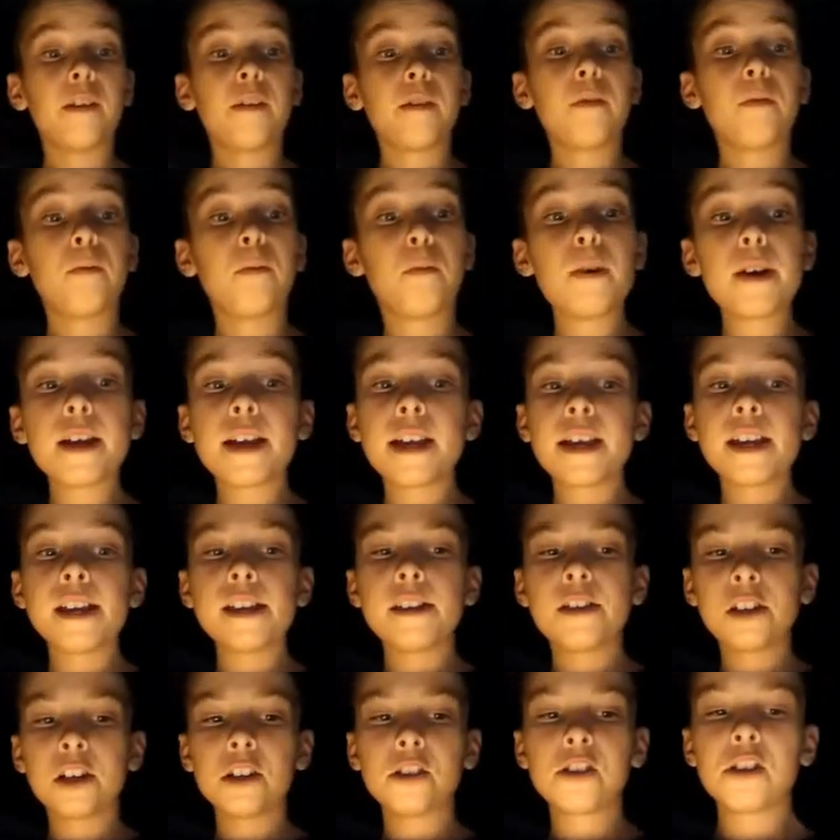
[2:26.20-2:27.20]
We
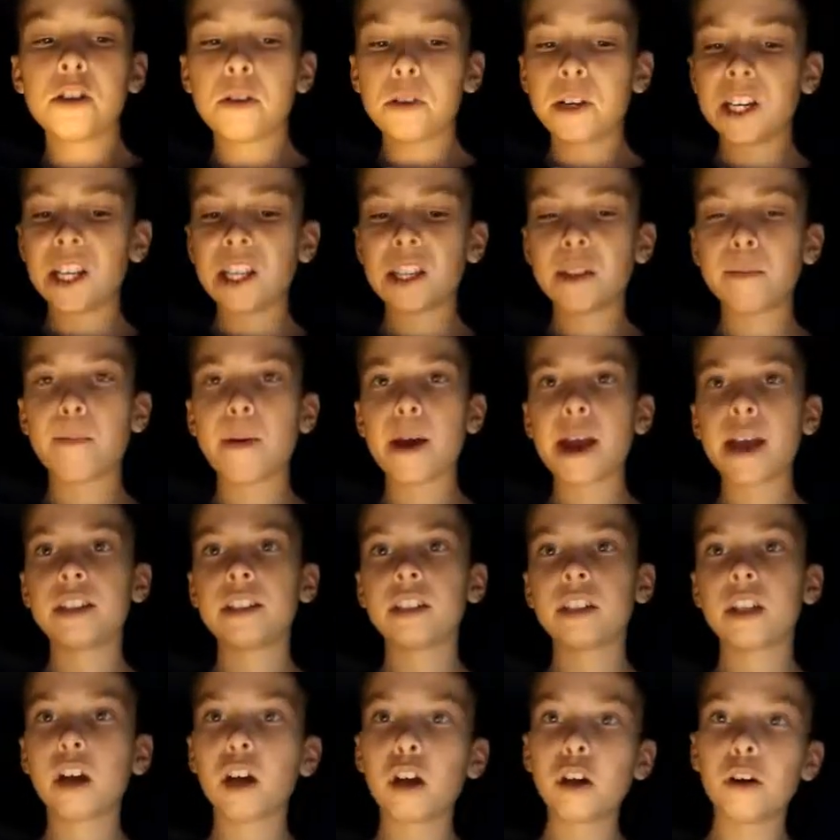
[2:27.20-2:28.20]
chose to do another
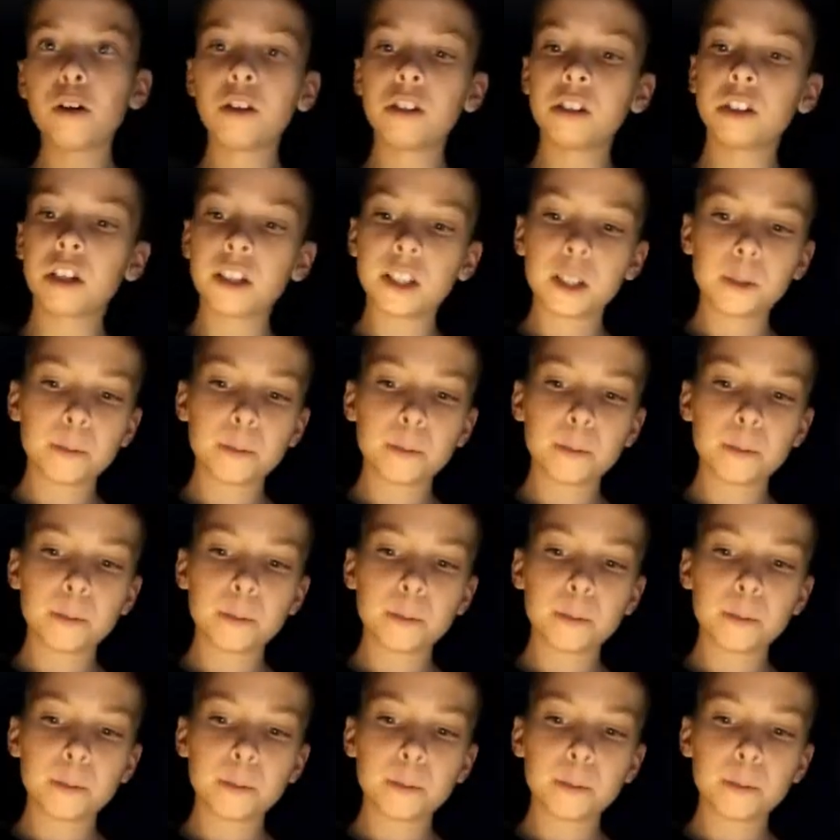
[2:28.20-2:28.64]
base coat on our